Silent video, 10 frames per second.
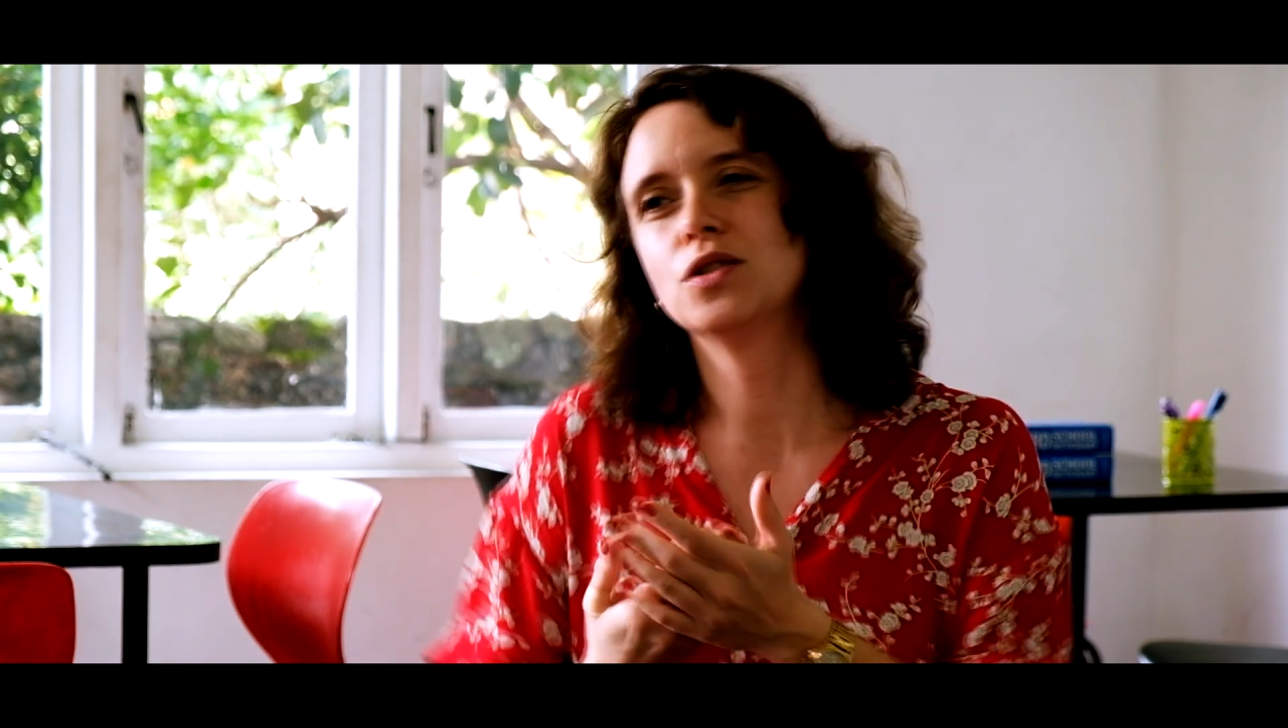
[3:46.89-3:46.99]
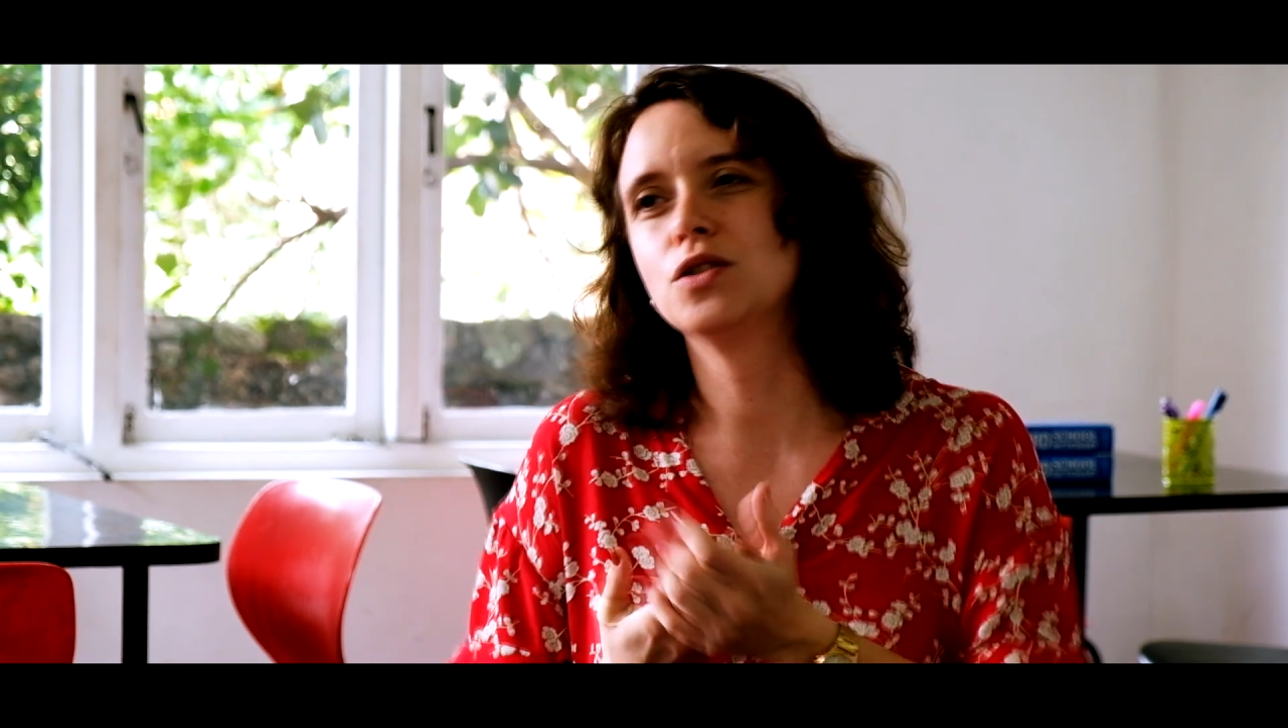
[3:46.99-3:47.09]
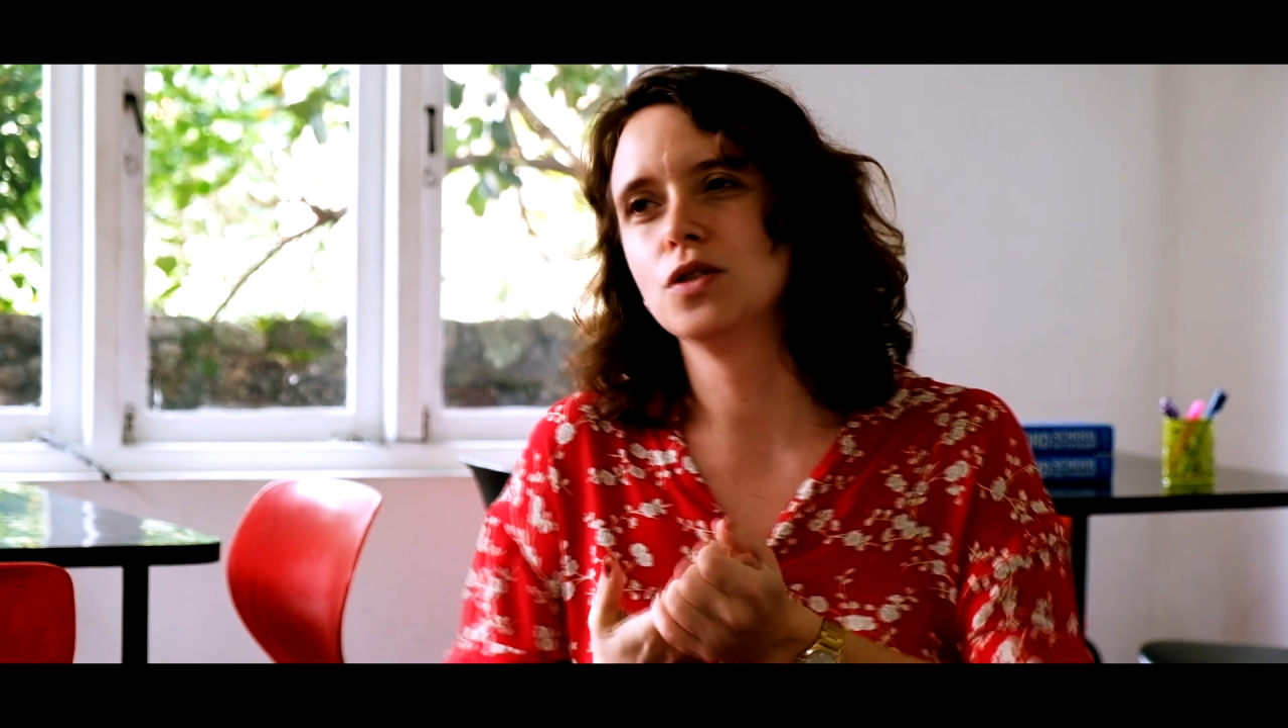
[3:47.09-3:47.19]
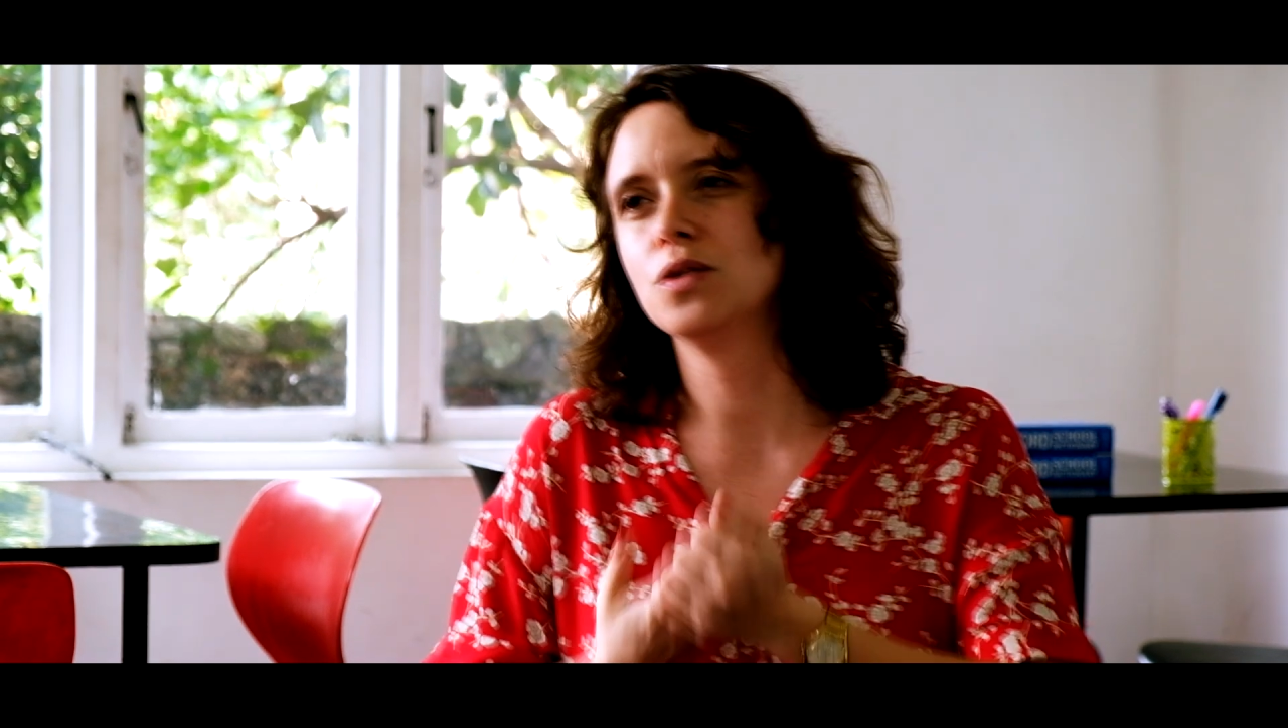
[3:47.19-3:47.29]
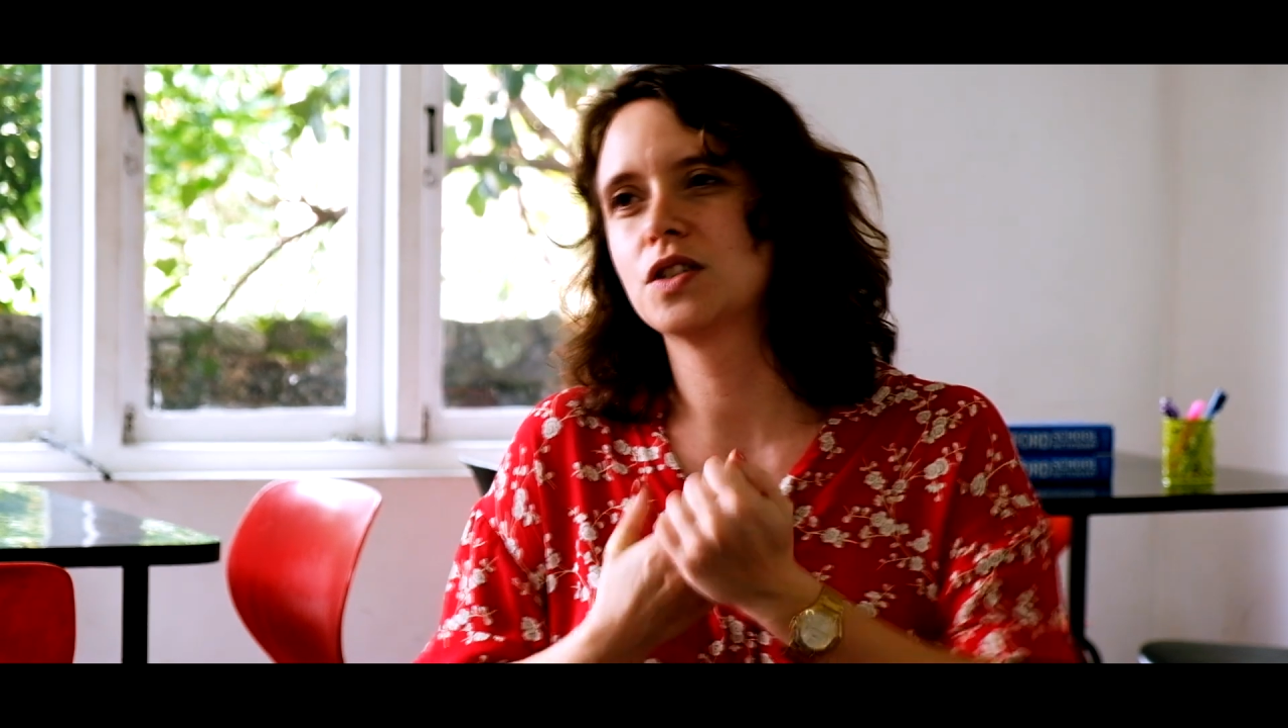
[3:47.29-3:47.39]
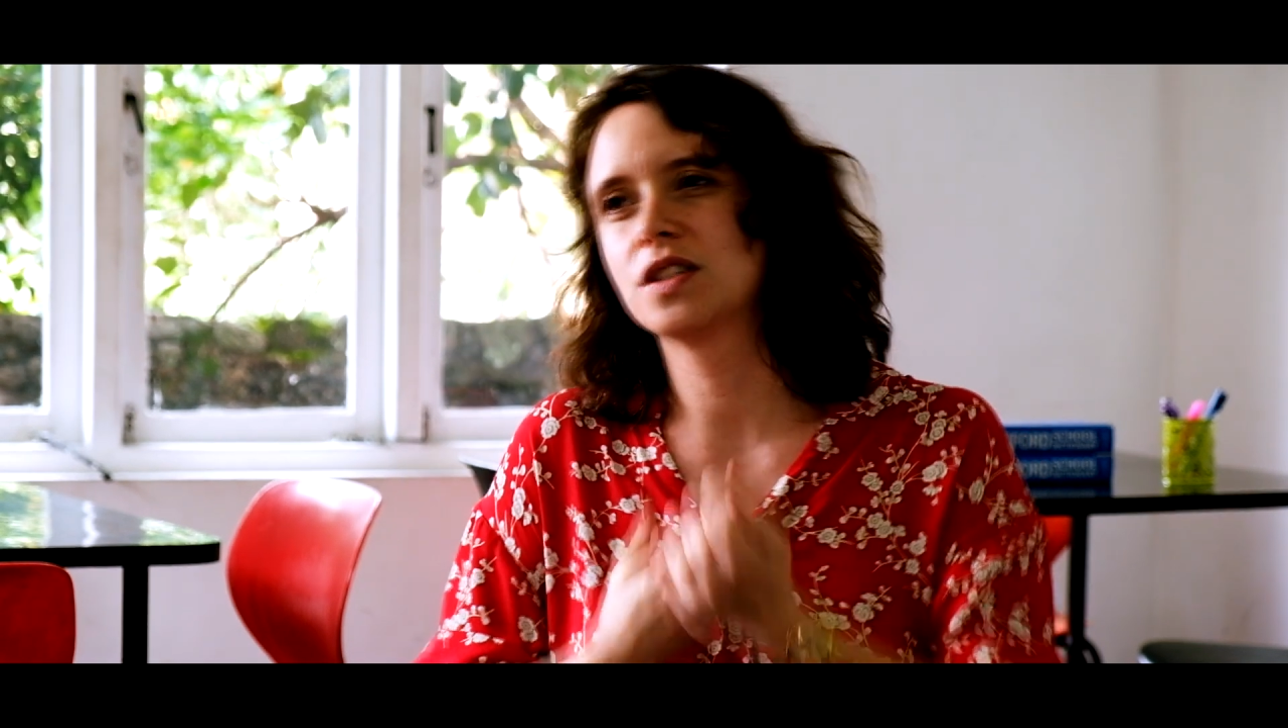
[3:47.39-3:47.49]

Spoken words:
to do